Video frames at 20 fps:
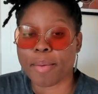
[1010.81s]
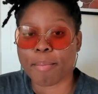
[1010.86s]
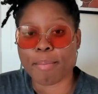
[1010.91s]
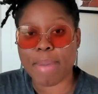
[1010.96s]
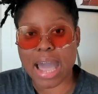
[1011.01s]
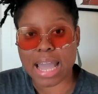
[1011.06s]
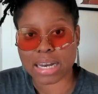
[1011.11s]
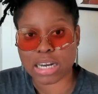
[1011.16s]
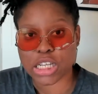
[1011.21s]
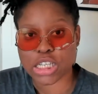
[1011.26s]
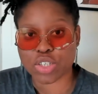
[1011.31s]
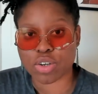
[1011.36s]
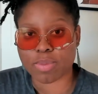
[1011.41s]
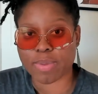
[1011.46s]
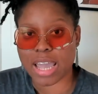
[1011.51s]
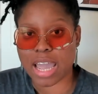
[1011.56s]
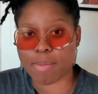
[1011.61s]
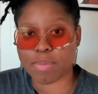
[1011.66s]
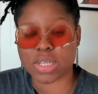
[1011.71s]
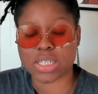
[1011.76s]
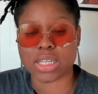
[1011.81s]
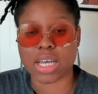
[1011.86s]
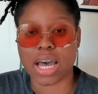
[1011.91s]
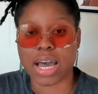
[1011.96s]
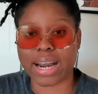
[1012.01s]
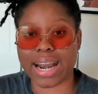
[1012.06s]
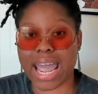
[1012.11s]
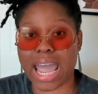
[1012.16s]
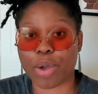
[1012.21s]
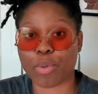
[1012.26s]
magnets from
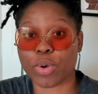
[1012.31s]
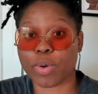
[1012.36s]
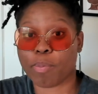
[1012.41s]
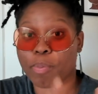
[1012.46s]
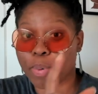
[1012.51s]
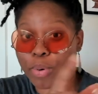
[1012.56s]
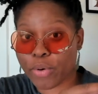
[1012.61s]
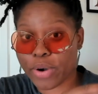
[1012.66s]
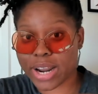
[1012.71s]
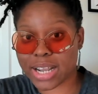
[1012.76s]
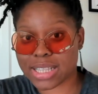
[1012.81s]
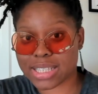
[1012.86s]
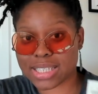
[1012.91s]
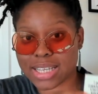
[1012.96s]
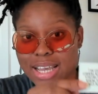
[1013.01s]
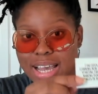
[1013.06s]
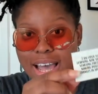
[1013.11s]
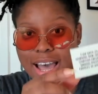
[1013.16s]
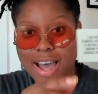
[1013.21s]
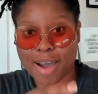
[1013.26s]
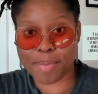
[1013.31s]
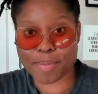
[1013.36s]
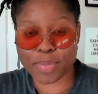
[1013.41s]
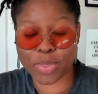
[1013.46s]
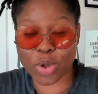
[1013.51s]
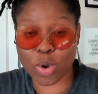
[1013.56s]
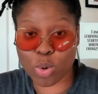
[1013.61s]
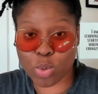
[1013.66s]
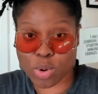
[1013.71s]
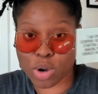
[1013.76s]
Amazon. I would print
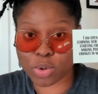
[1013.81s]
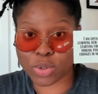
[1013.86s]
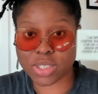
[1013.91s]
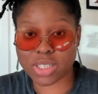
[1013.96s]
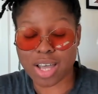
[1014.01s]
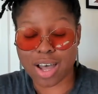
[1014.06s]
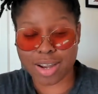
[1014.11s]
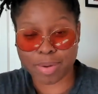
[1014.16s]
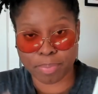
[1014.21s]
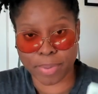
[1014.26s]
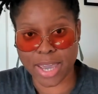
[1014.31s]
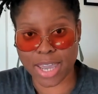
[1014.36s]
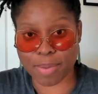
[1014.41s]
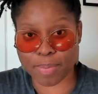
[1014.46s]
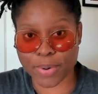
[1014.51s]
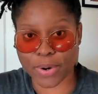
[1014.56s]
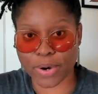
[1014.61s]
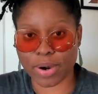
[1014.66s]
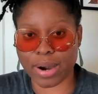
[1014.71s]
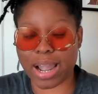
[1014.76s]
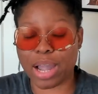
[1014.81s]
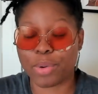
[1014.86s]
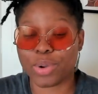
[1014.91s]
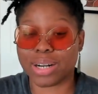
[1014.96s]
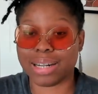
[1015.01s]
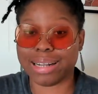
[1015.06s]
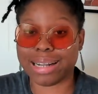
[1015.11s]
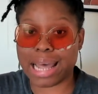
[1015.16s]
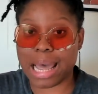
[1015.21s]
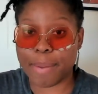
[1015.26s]
the quotes on paper. I would
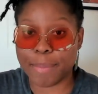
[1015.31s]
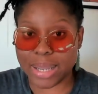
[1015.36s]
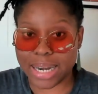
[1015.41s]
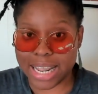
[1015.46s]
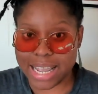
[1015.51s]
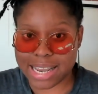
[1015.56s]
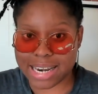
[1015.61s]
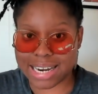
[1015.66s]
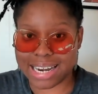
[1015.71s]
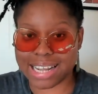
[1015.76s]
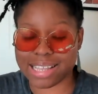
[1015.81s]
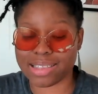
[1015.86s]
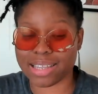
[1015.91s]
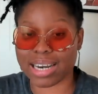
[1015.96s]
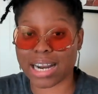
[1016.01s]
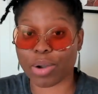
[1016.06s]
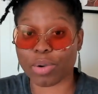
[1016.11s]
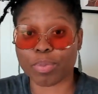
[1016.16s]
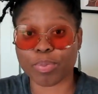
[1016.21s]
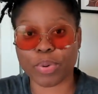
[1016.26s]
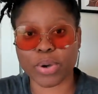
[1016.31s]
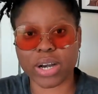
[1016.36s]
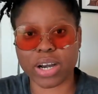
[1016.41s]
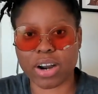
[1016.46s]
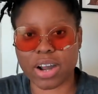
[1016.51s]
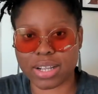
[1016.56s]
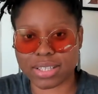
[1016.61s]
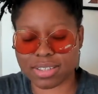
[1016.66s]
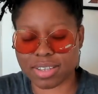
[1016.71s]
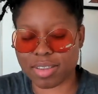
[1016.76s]
laminate it and then I would put it
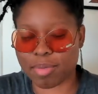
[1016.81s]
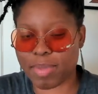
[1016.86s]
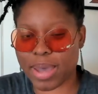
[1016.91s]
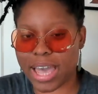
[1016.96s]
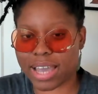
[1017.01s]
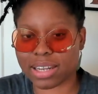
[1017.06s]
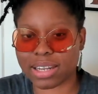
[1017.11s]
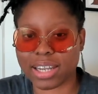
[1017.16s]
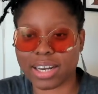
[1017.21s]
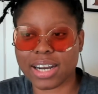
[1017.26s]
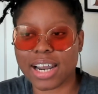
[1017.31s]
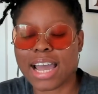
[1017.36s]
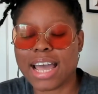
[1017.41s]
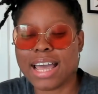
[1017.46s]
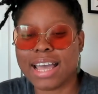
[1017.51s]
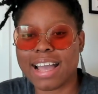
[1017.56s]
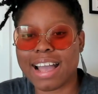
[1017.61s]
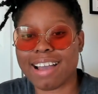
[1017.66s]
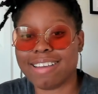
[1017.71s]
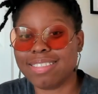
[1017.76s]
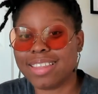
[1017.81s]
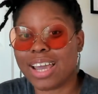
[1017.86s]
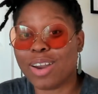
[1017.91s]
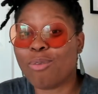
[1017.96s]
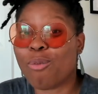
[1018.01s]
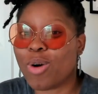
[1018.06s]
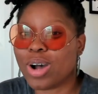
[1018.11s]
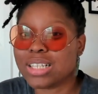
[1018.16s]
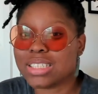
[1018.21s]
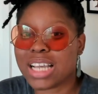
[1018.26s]
onto the magnet. And
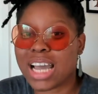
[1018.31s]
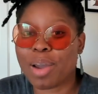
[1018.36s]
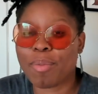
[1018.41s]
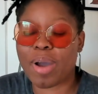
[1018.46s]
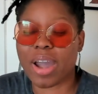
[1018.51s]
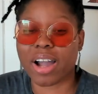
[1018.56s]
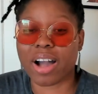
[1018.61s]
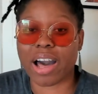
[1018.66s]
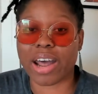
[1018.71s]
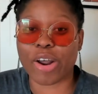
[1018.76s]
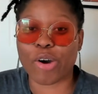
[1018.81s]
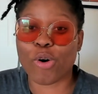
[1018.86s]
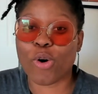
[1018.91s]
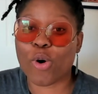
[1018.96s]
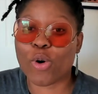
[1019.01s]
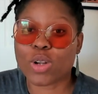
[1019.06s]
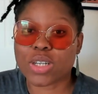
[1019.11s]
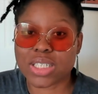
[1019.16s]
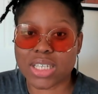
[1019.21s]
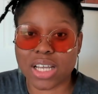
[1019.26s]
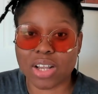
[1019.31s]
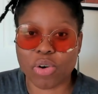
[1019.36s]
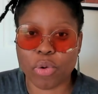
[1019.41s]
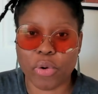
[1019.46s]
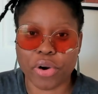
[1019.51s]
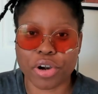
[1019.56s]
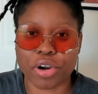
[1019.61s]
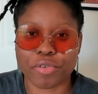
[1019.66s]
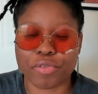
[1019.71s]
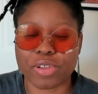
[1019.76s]
then one time I got a wholesale
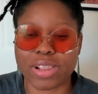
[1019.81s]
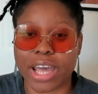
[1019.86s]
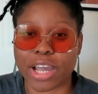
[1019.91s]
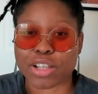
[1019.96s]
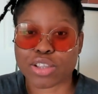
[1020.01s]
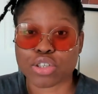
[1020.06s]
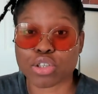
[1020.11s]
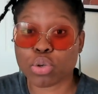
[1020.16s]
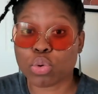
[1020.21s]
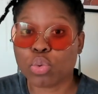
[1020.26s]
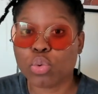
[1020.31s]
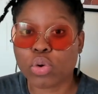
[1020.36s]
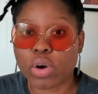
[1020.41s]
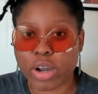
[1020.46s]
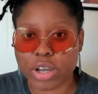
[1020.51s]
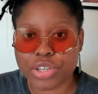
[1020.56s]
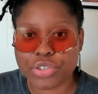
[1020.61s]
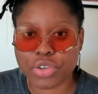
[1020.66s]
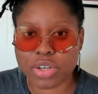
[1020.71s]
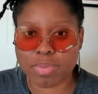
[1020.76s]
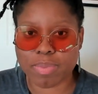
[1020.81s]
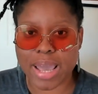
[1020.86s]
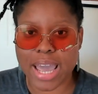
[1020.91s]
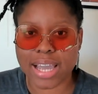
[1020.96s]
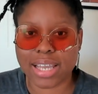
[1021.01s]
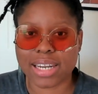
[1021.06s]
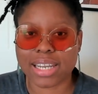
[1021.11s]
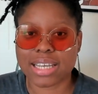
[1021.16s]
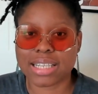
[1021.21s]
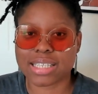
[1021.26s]
order for like 200
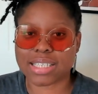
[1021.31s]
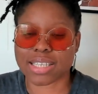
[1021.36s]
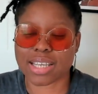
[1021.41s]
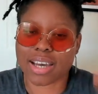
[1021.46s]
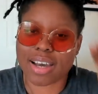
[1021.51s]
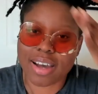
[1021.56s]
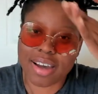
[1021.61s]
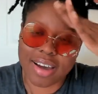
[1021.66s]
magnets